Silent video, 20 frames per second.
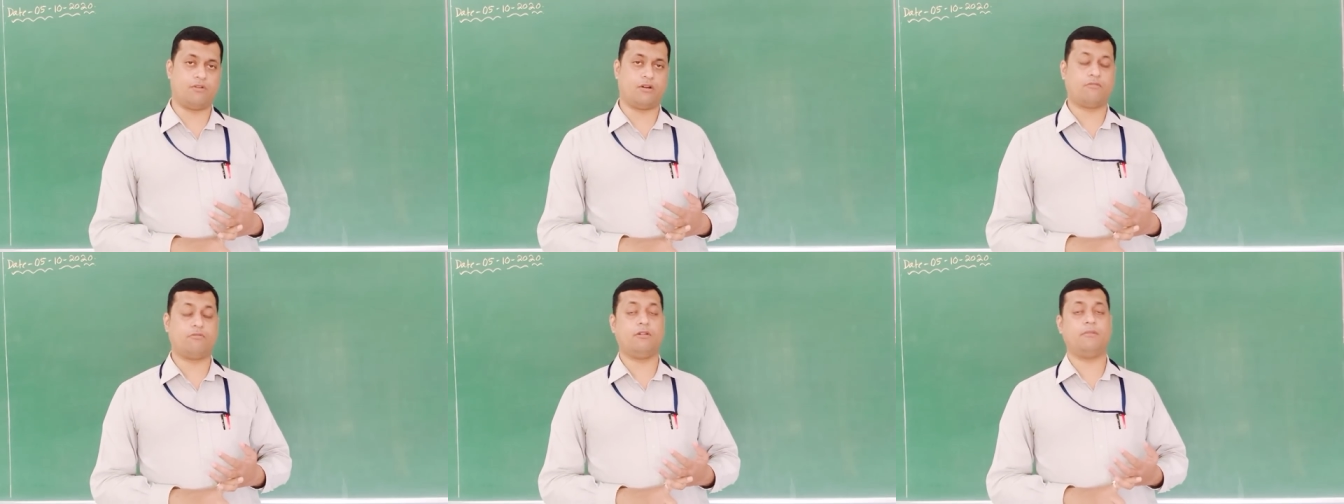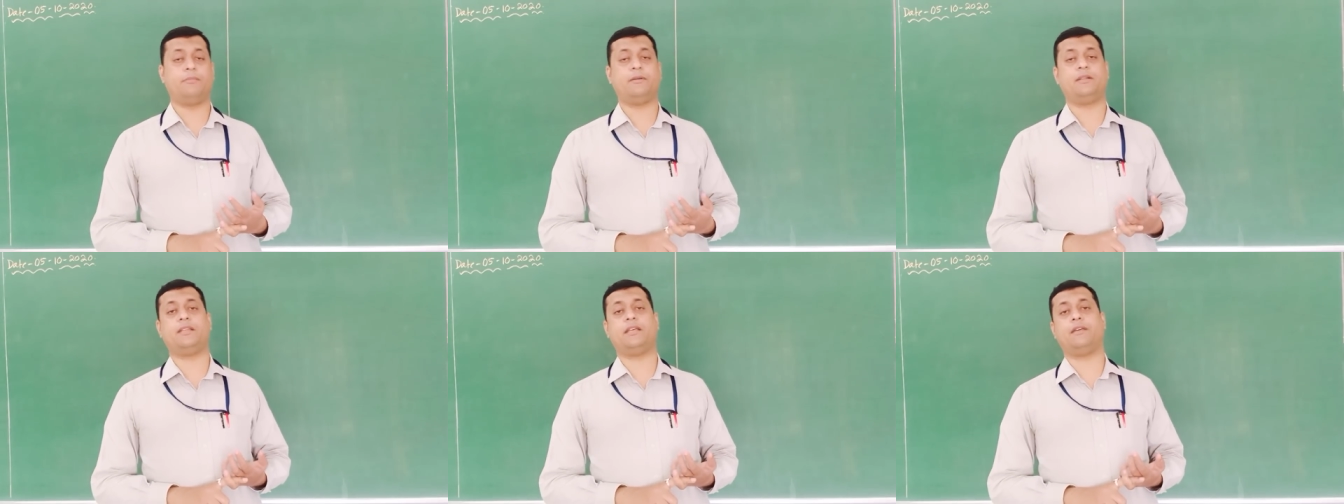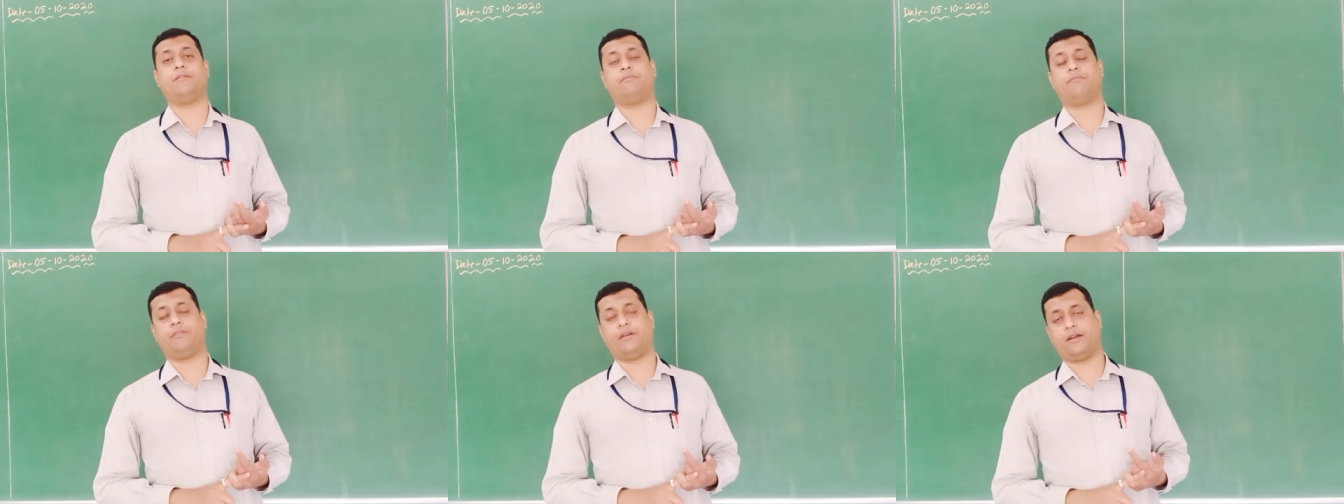what will be the
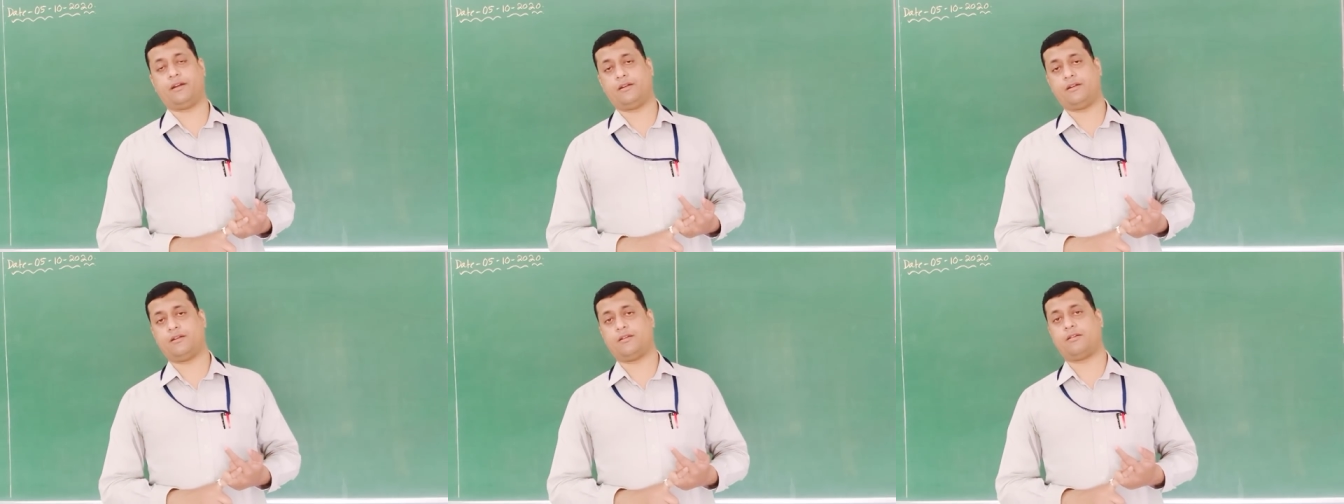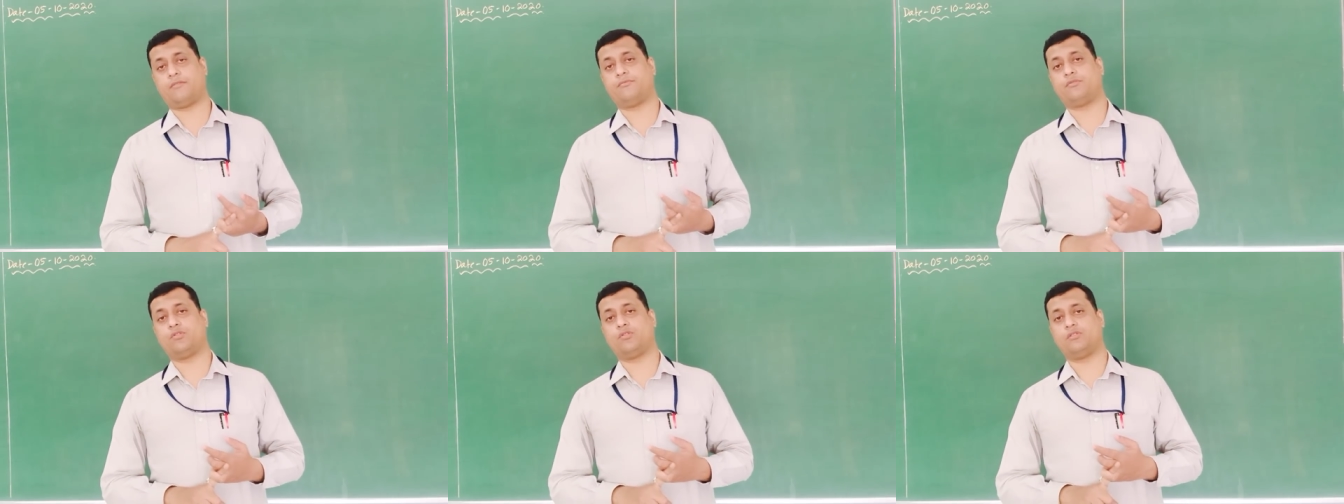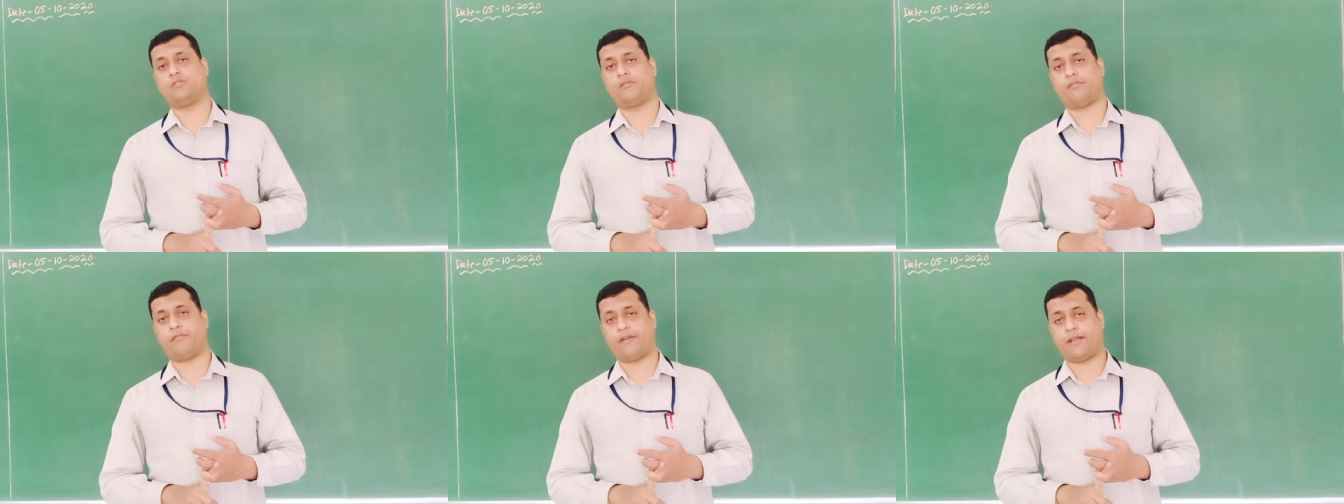effect of
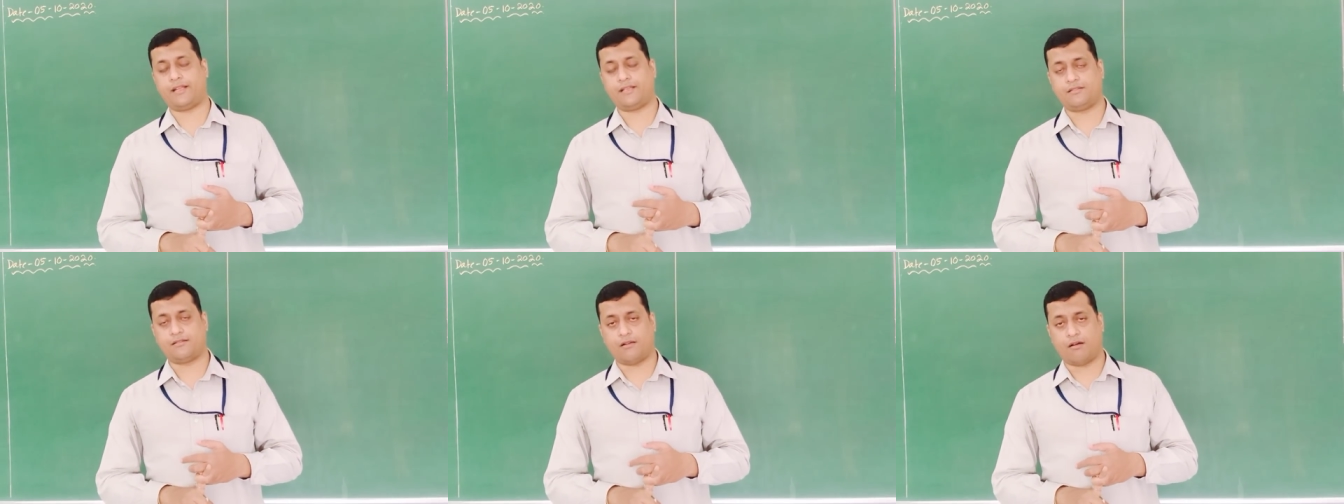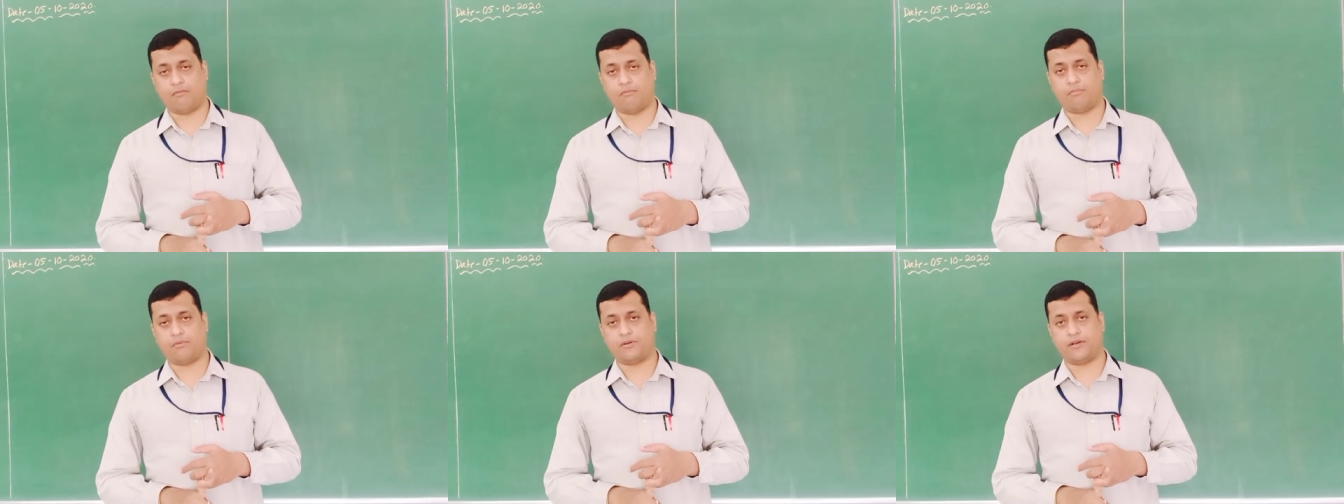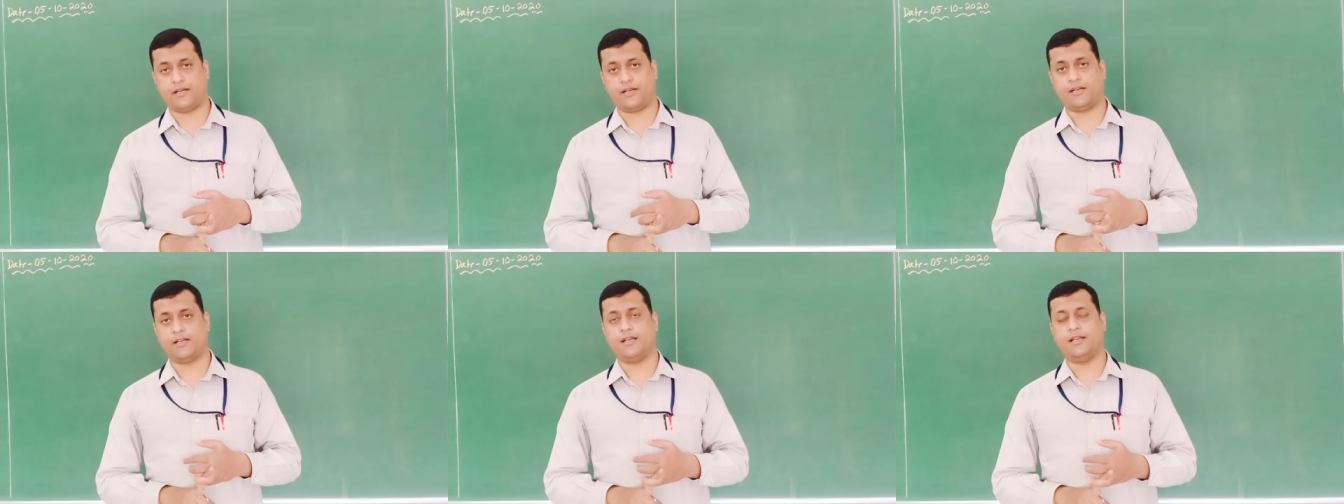those phase
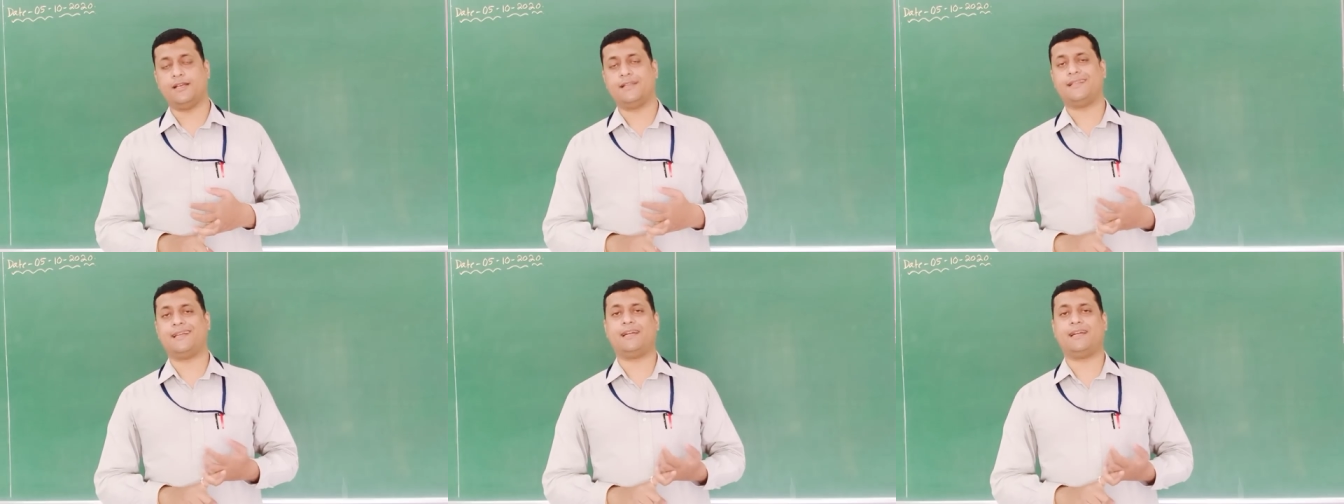component,